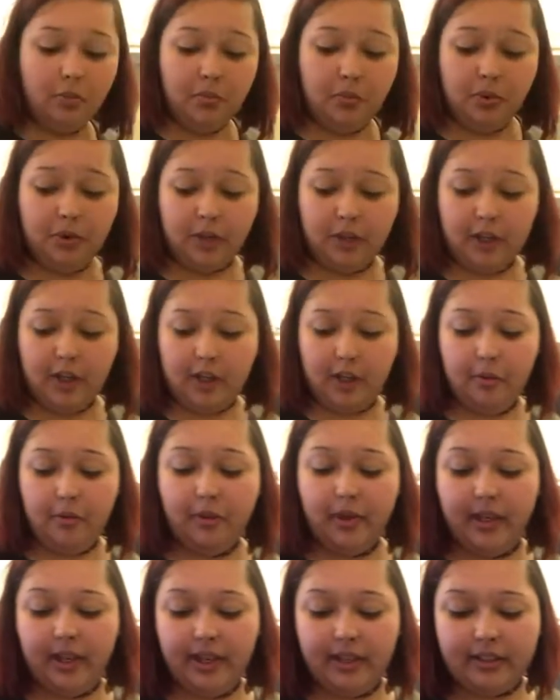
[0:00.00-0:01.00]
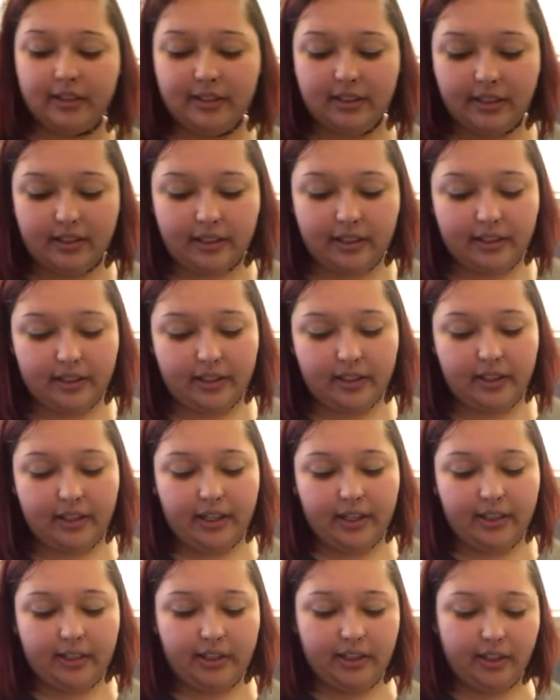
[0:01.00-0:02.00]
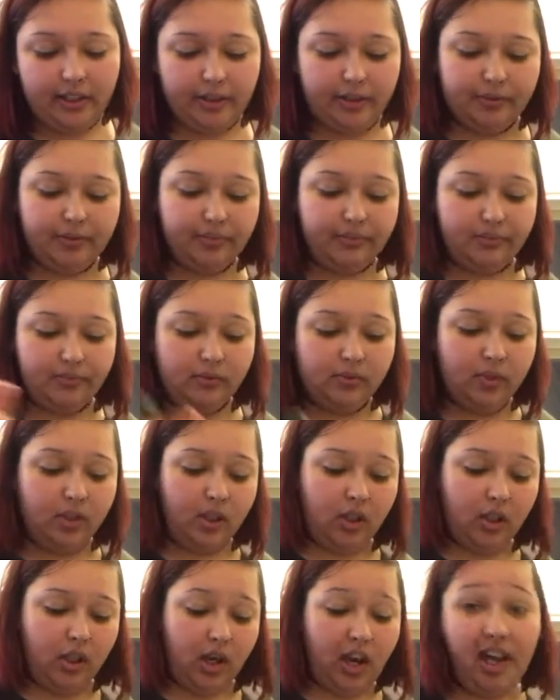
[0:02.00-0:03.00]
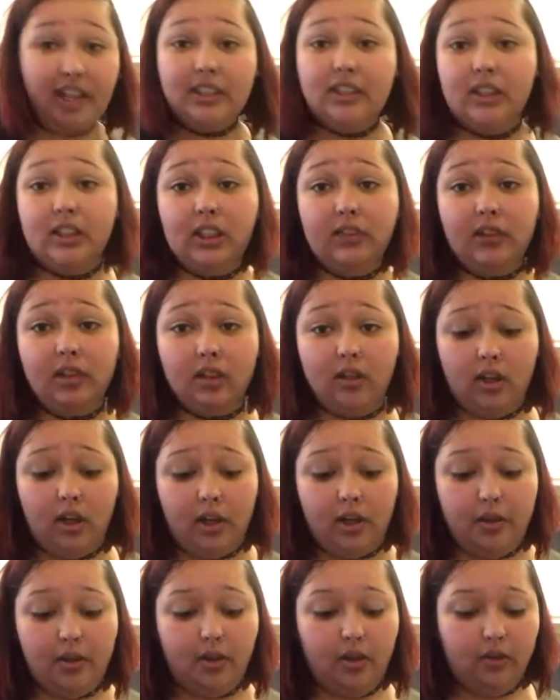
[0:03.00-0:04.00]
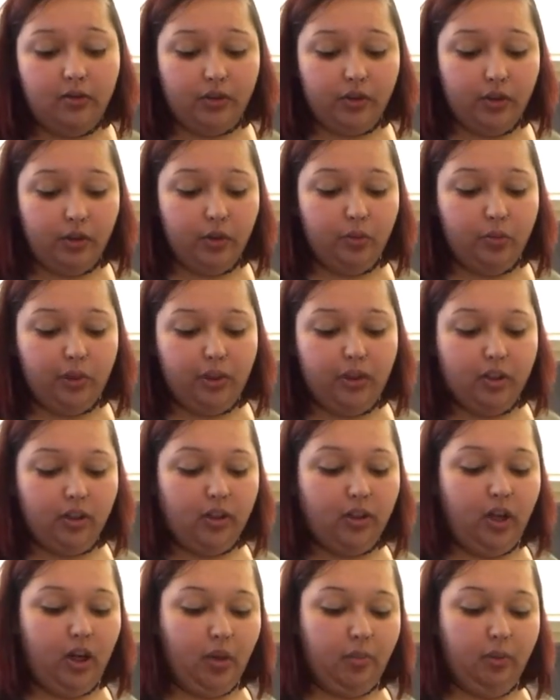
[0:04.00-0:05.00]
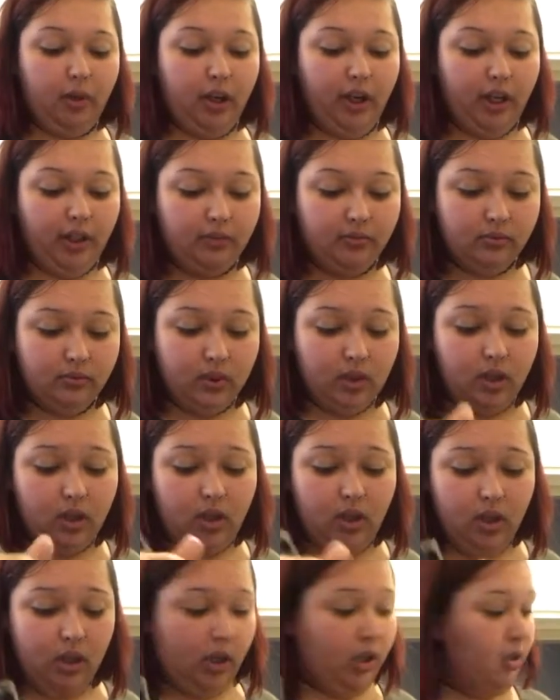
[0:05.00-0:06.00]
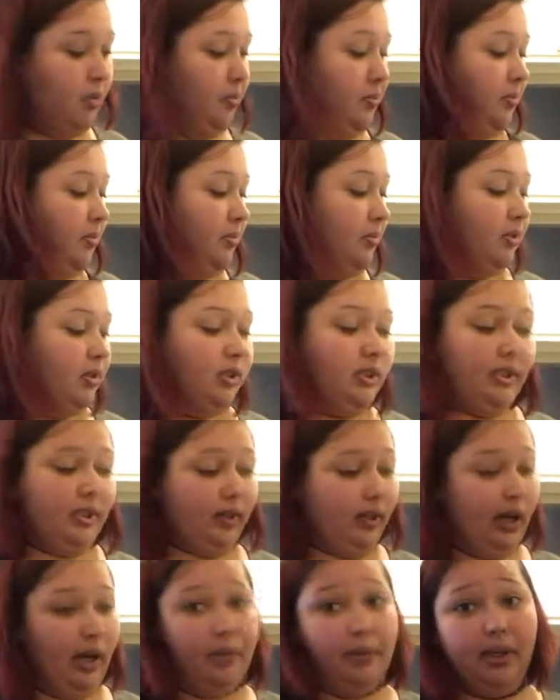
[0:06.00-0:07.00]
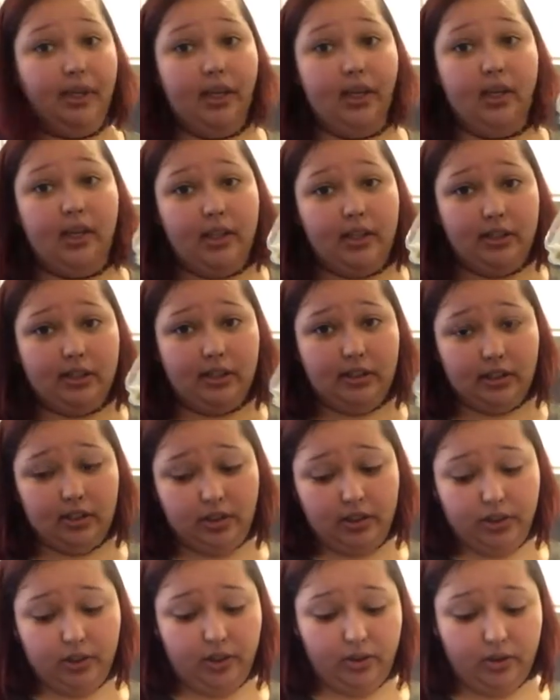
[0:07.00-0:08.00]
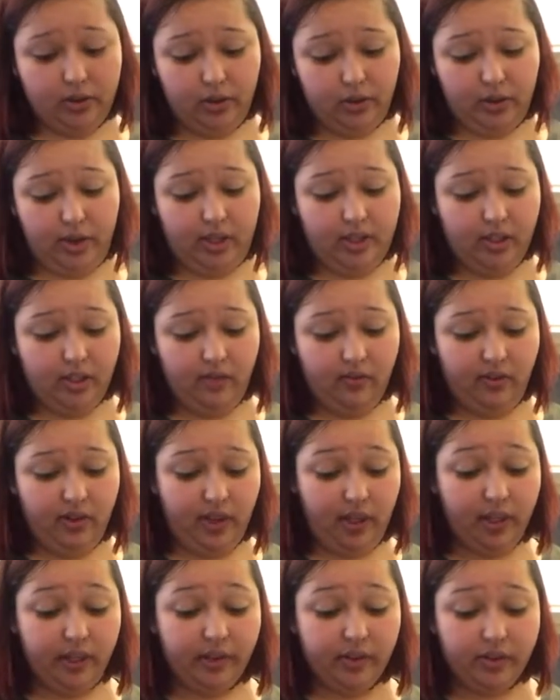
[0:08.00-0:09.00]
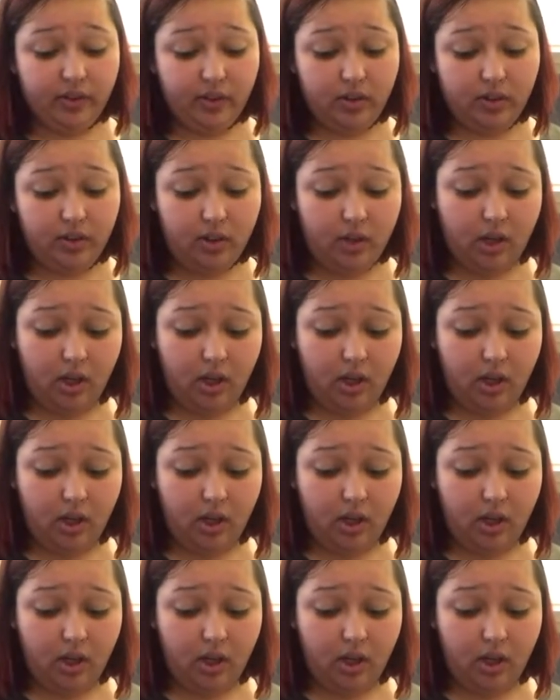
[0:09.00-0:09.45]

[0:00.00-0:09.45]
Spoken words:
Pour and mix and get an idea. I still have a lot of room in the crock pot. So I might honestly just use the rest of this.